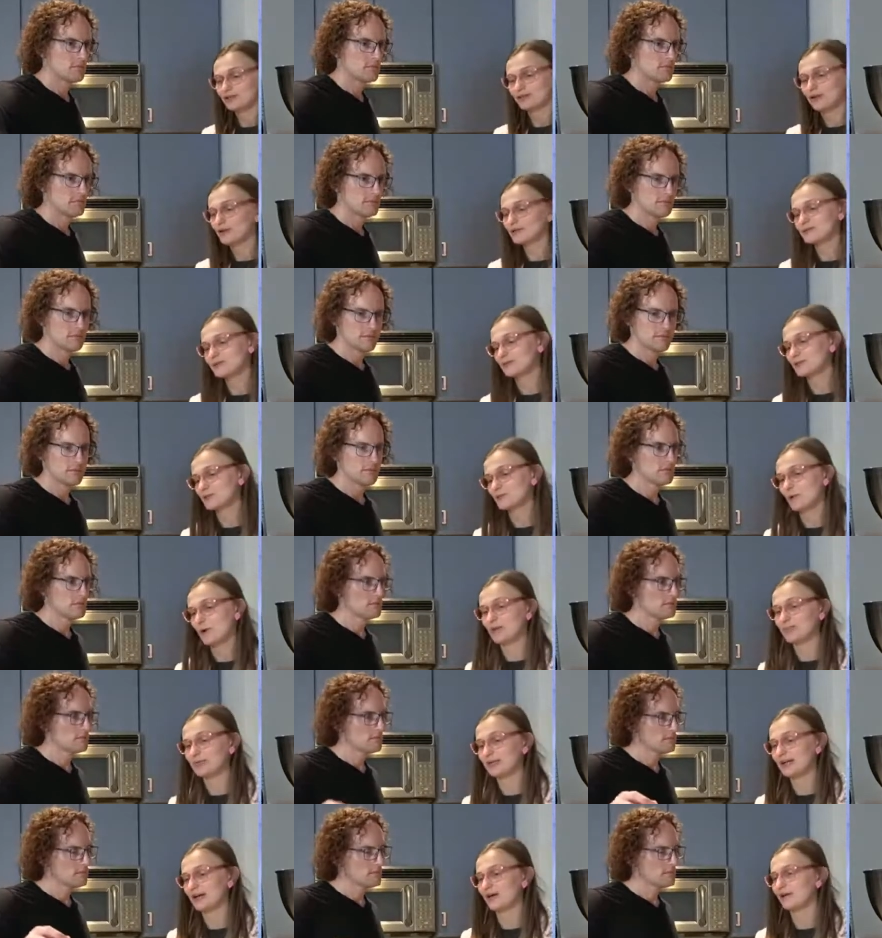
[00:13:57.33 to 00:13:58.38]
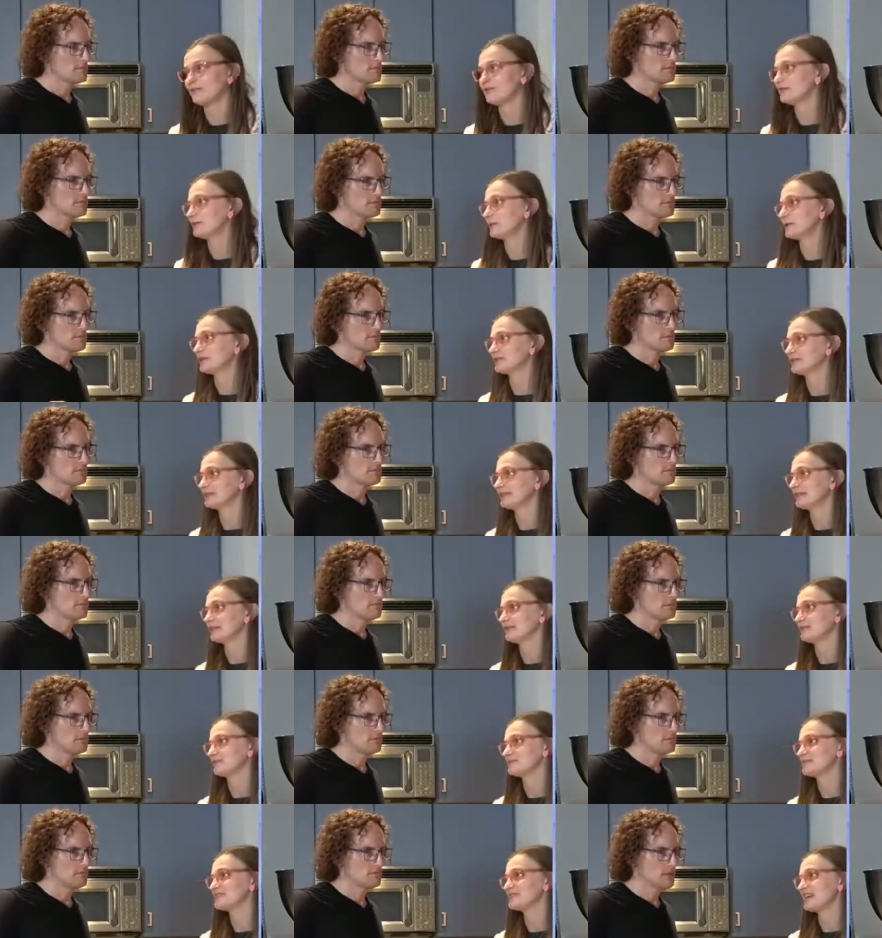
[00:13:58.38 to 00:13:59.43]
Speaker 1: You could also swap it out for
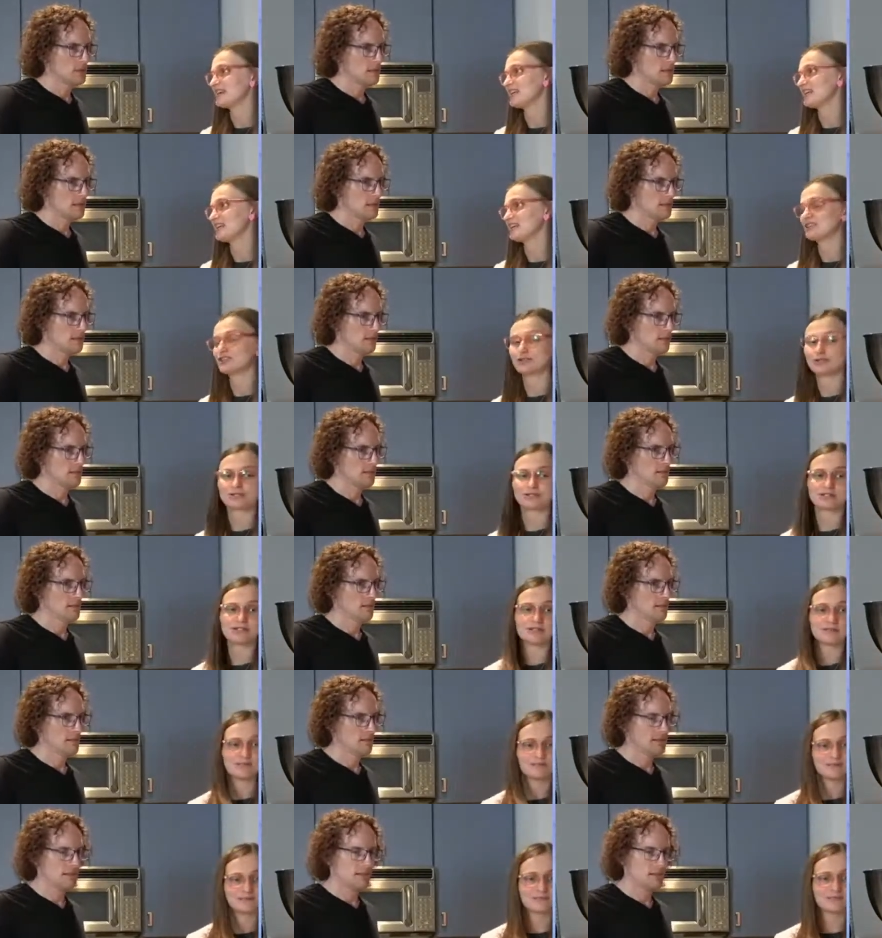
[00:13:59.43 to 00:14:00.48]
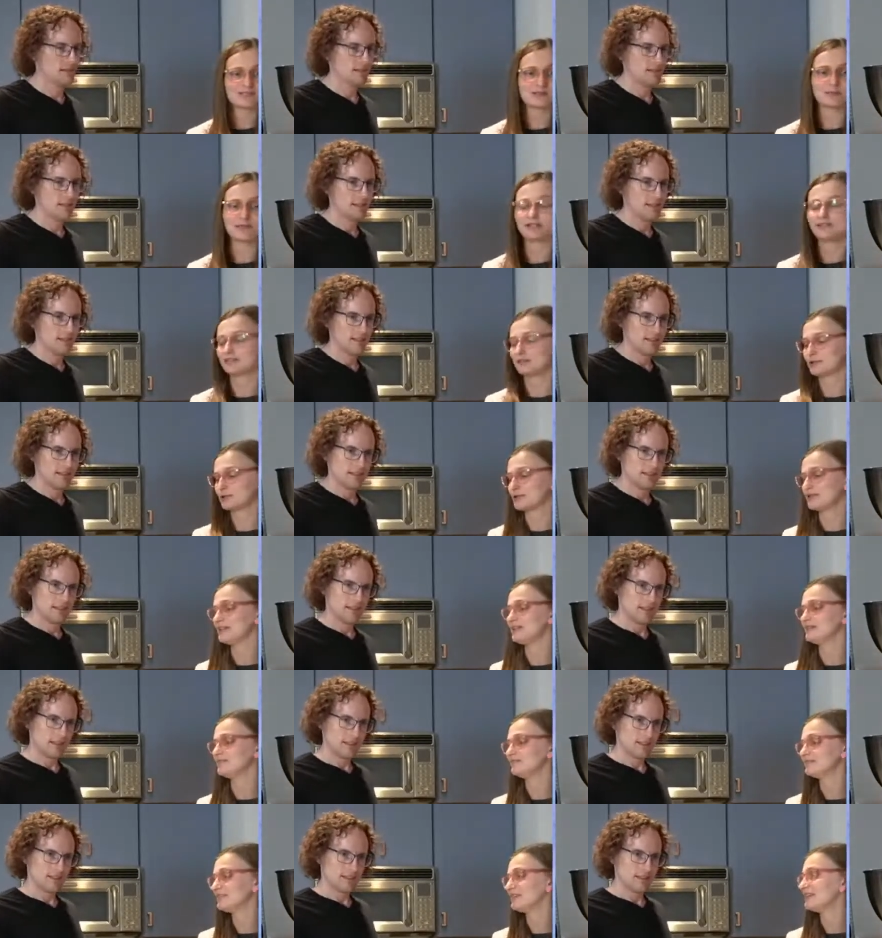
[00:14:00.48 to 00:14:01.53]
like sage or some other
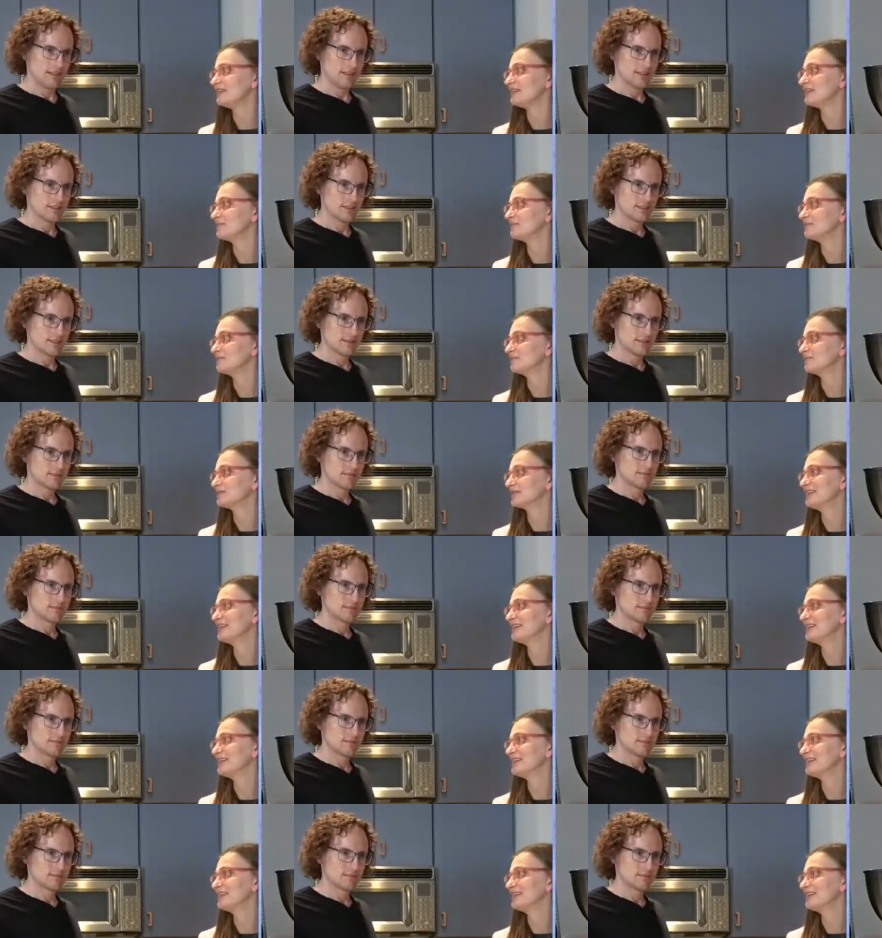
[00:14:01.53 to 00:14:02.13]
green thing.